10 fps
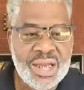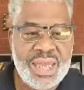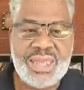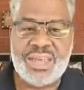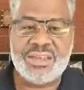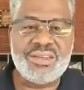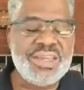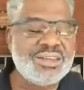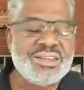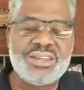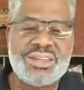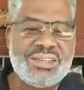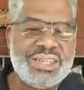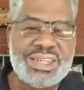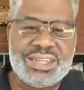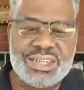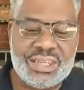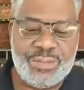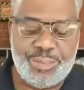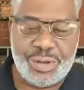And
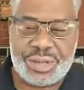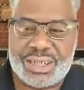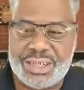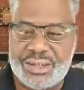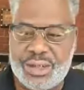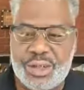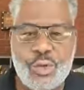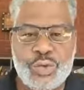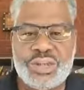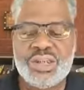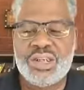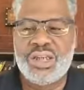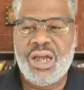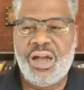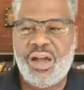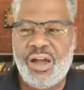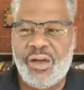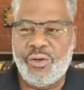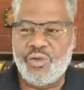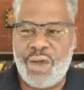this book is Luke's
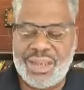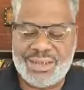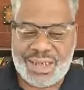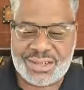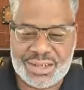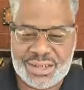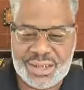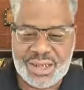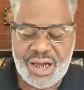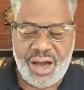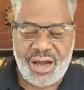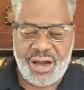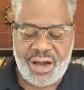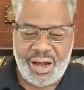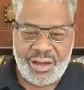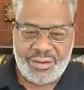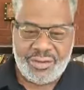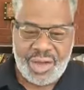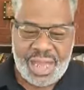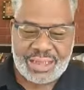rendition of
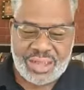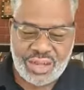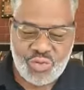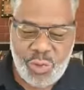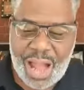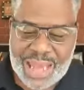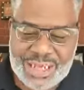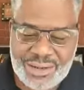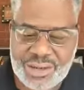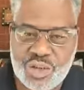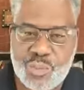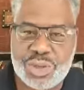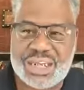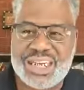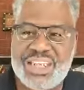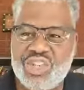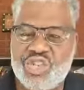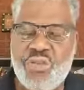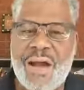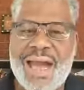as he's writing this book, and he's
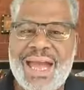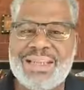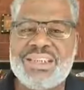trying